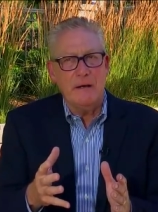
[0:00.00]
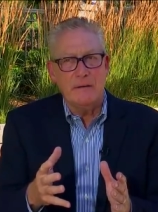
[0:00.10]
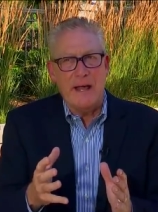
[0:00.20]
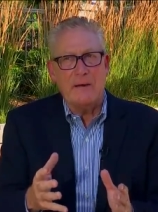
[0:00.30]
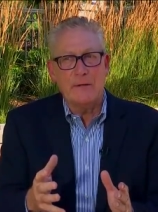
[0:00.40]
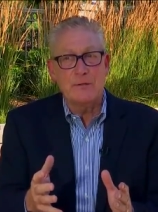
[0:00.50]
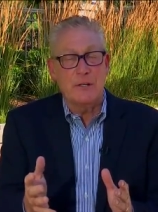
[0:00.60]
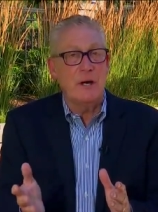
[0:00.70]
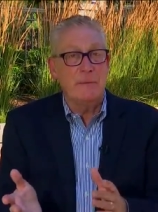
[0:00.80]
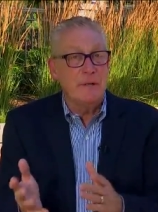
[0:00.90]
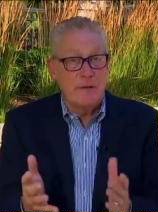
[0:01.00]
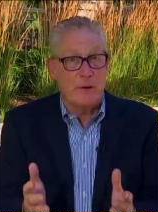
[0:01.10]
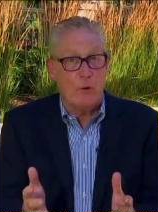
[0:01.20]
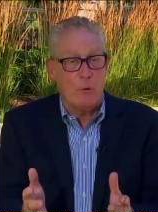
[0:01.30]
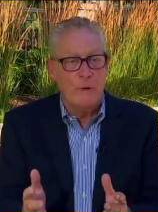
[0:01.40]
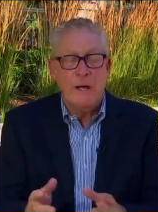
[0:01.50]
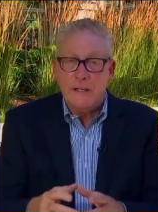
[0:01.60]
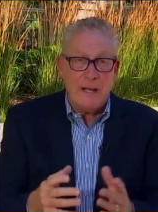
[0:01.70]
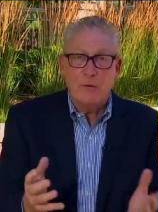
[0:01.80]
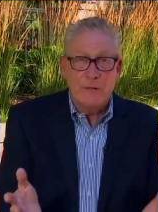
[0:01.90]
allowed us to come into their home
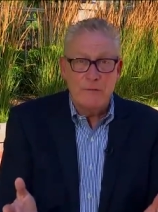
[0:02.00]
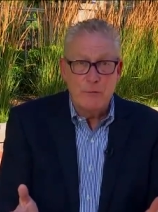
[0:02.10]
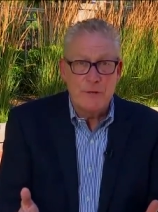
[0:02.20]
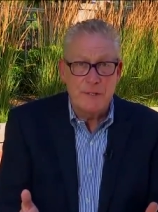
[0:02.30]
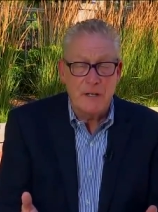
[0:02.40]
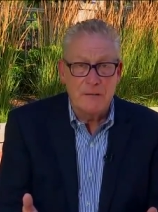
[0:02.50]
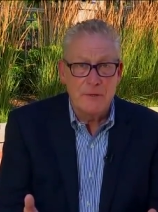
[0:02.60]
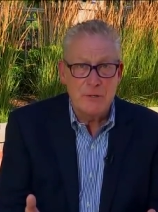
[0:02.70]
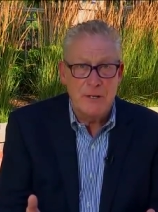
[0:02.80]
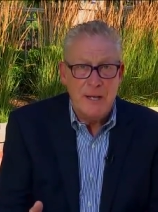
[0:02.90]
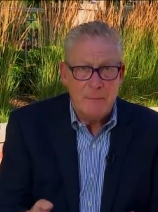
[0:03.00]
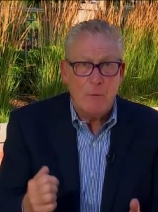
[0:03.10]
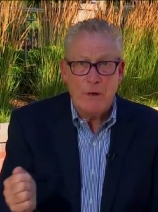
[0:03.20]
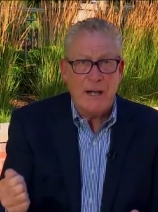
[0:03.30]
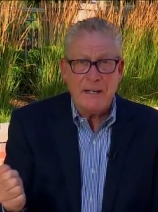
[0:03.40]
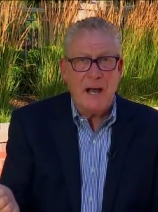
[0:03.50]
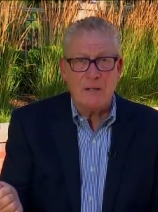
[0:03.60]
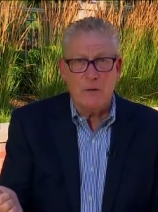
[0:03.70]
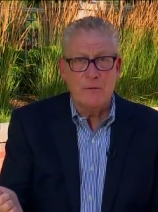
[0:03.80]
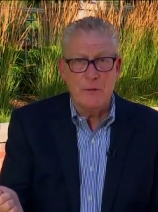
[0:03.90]
not only through the television but when I
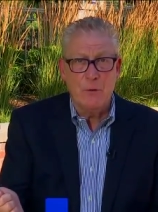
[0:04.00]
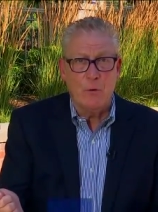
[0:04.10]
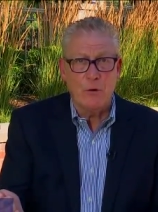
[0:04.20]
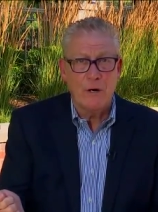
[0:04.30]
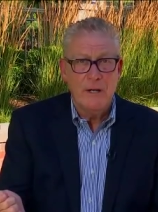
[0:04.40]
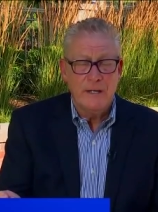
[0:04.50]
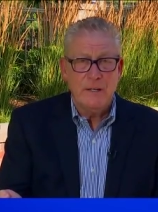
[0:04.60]
knock on the door,